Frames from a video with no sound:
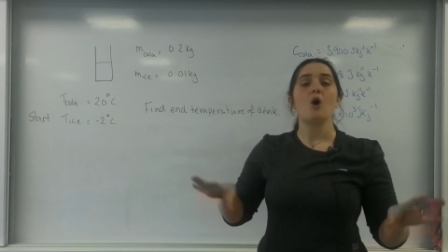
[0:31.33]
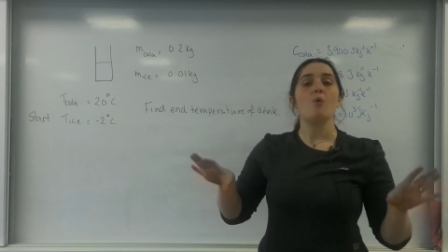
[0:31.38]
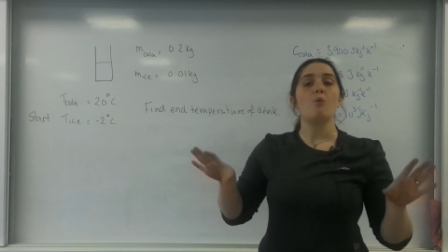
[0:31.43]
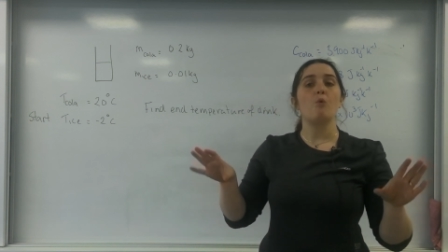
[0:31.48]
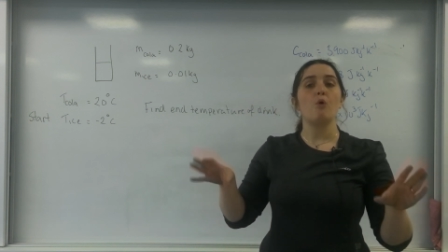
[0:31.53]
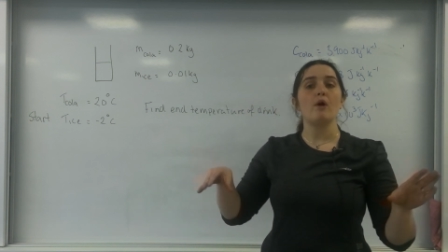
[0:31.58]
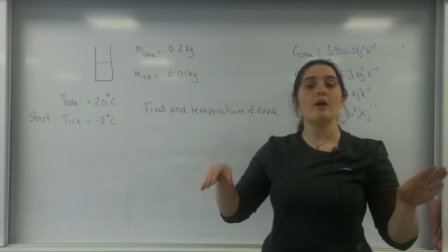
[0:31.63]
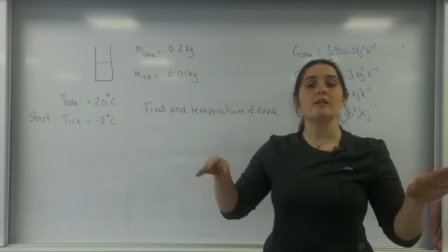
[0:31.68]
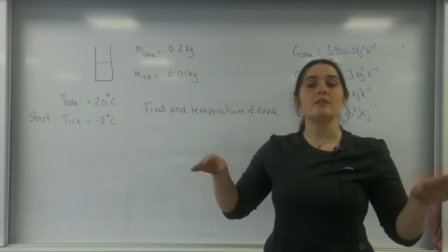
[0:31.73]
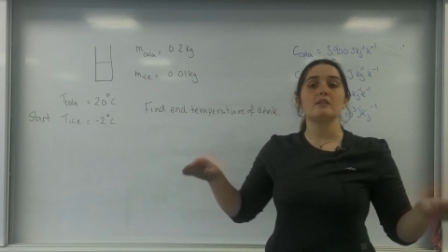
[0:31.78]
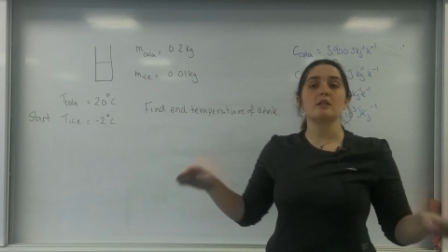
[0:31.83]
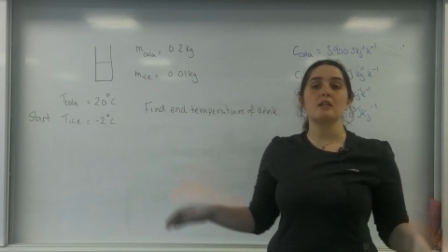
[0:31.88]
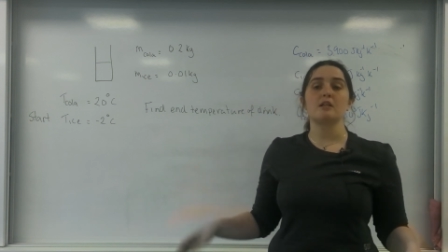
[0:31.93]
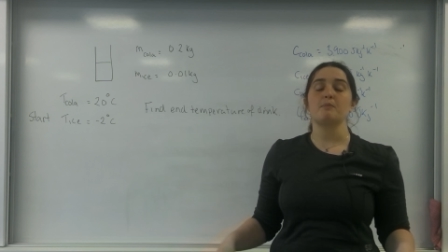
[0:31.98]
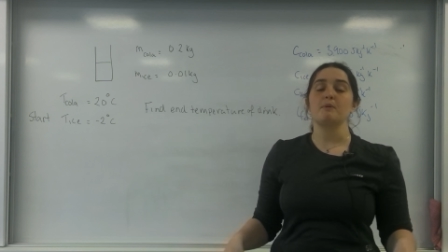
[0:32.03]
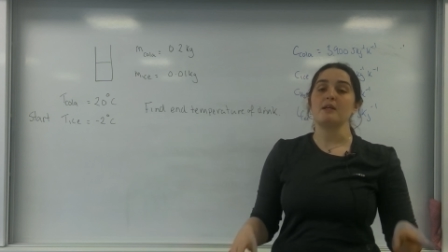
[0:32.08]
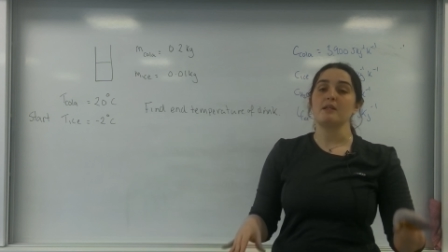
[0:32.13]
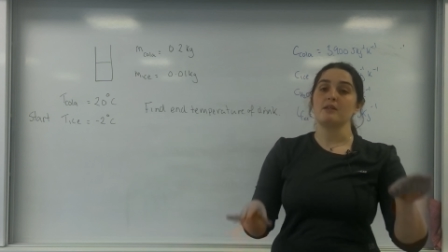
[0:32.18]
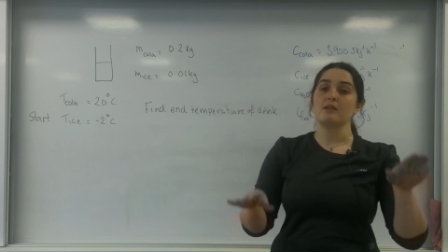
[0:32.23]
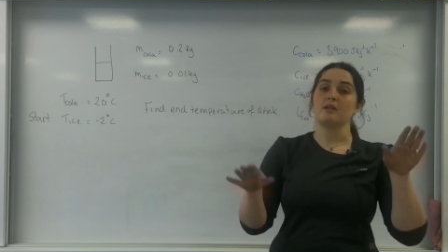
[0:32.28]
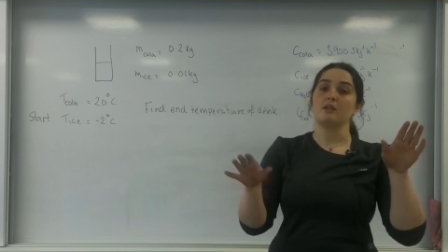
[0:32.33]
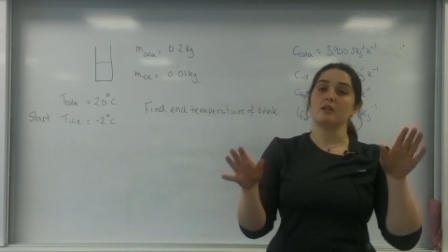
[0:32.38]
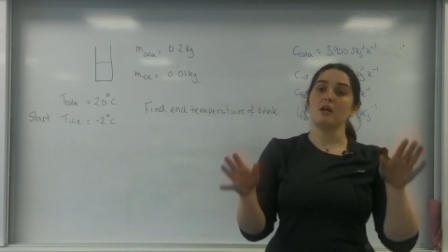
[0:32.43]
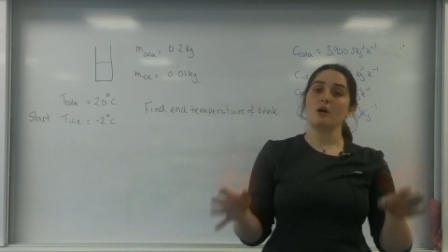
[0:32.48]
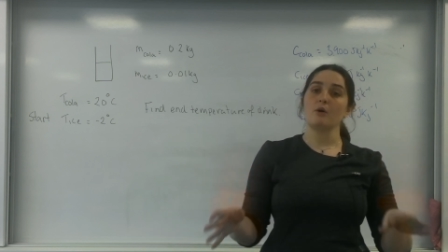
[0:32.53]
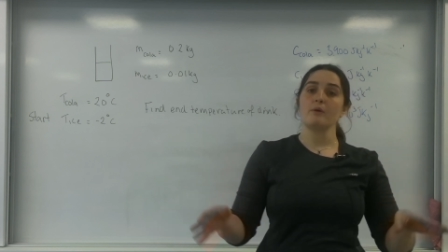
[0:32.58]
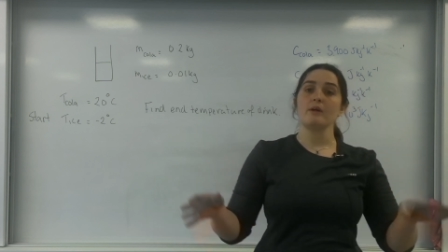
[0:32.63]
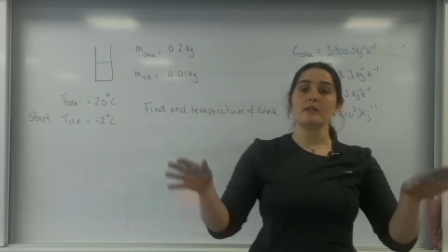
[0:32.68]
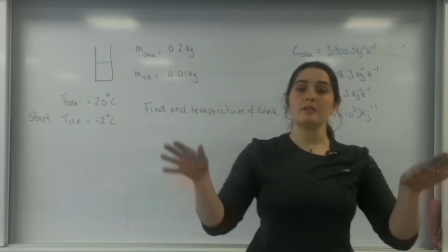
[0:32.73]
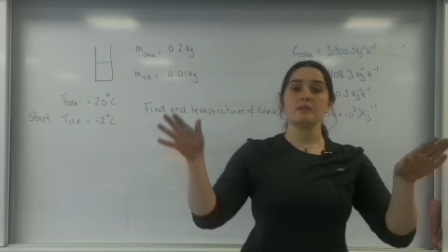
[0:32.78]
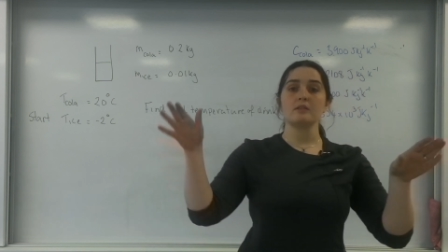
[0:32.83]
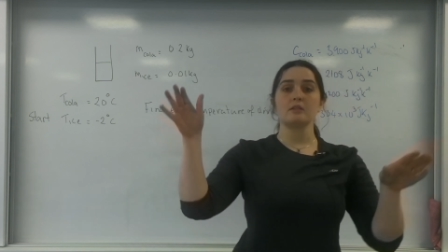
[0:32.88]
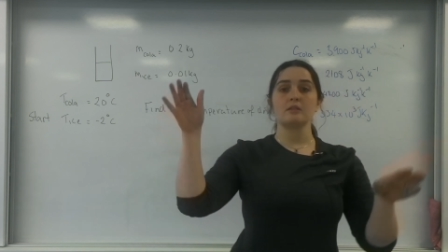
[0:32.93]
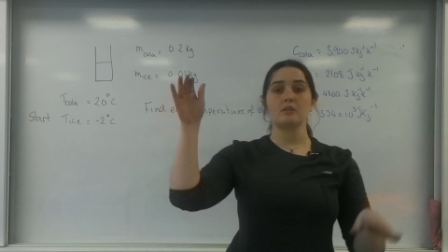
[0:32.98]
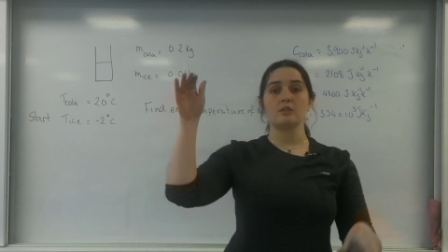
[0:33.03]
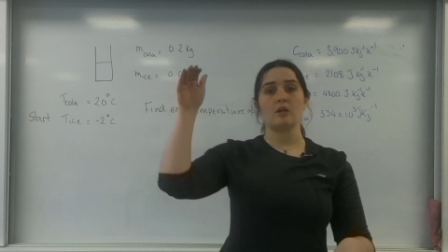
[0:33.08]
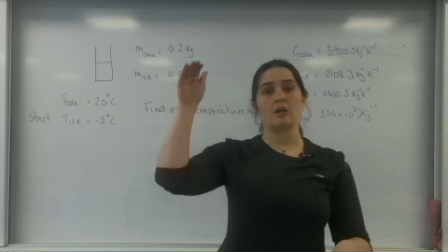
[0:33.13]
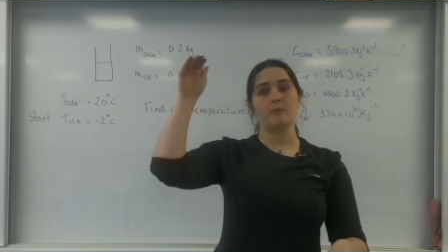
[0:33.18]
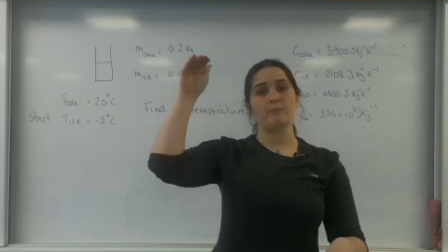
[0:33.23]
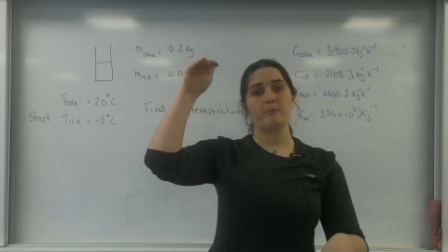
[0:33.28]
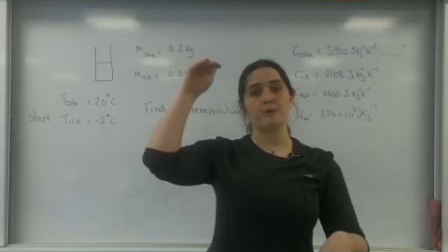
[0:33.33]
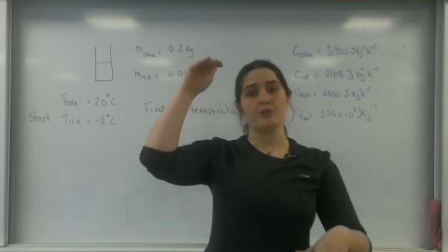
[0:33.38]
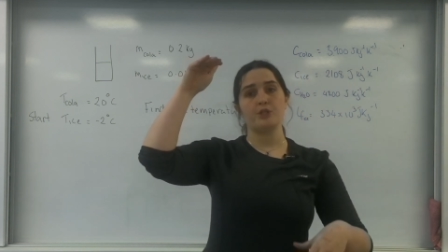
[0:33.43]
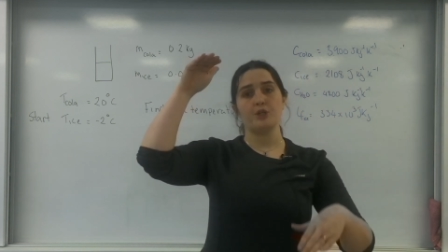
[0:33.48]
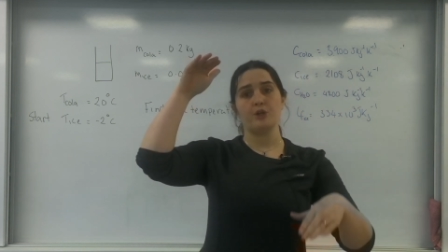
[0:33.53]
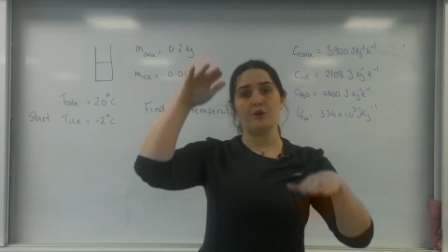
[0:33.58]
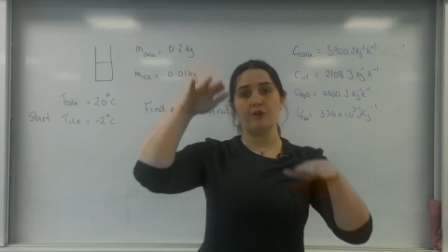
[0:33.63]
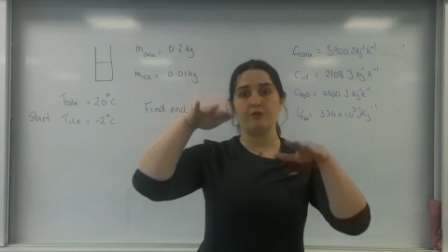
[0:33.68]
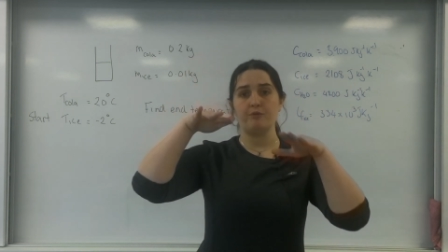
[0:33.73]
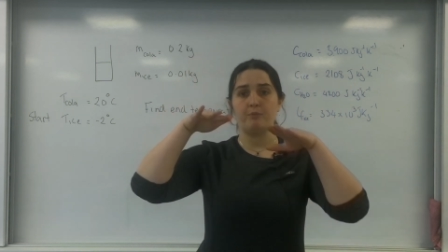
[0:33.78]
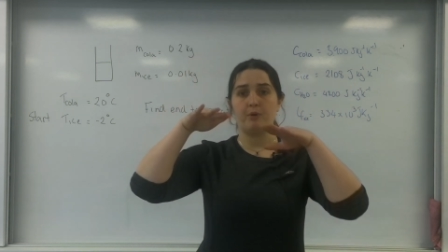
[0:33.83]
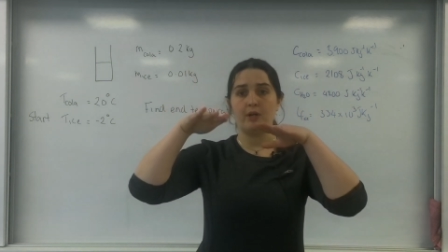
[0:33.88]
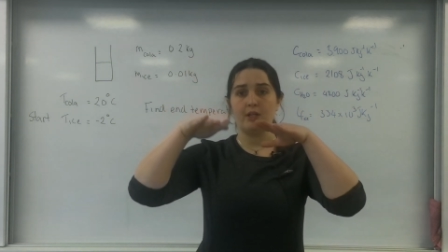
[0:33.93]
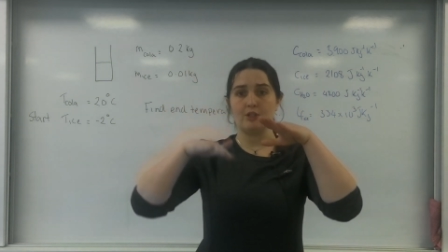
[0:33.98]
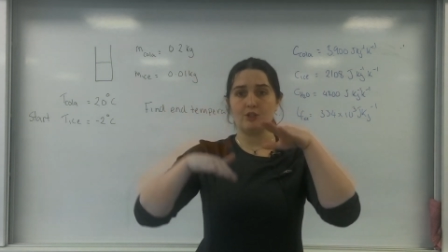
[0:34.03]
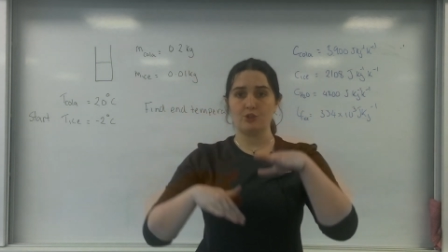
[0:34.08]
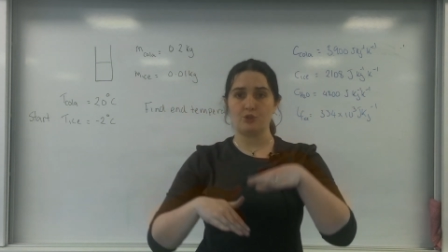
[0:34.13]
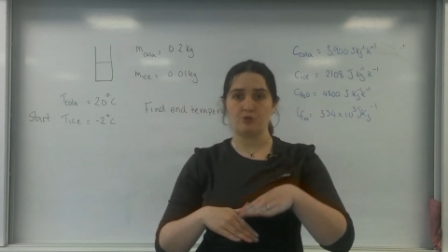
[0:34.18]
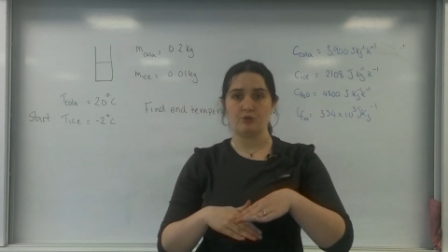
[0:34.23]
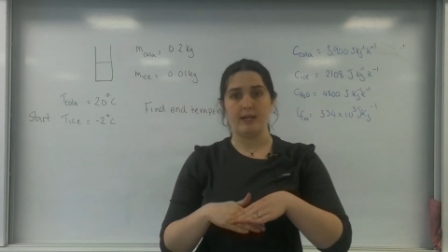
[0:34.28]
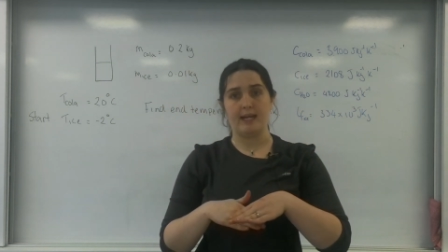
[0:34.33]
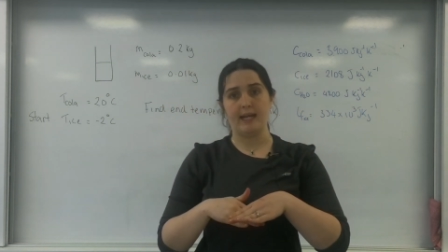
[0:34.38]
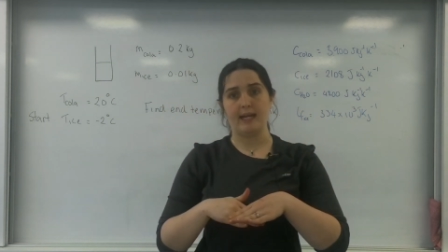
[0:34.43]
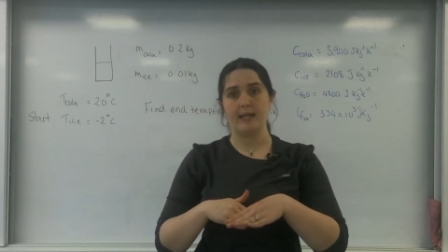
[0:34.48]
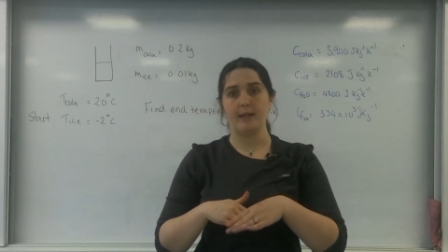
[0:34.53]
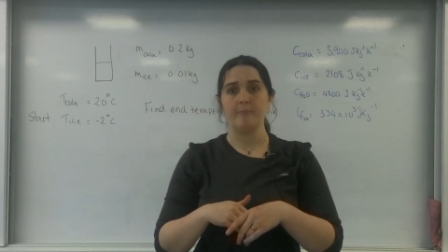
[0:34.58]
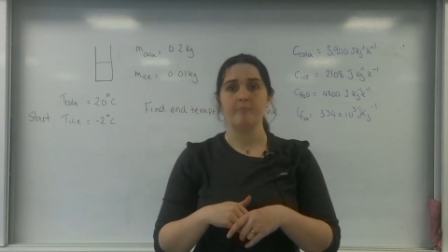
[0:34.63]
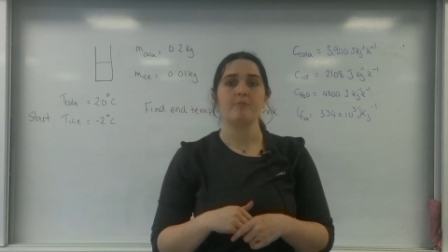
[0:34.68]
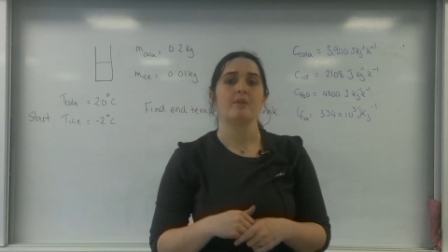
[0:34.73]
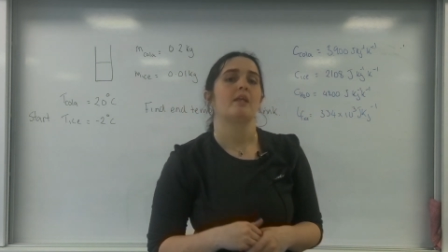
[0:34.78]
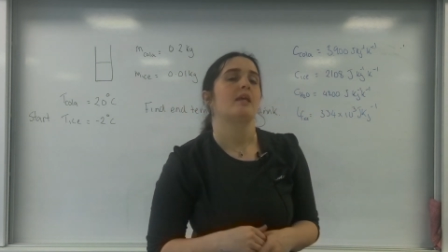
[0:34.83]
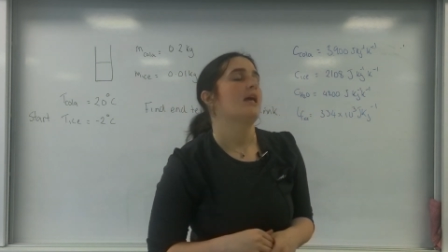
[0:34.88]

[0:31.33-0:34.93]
what is going to be the lowest temperature of my drink.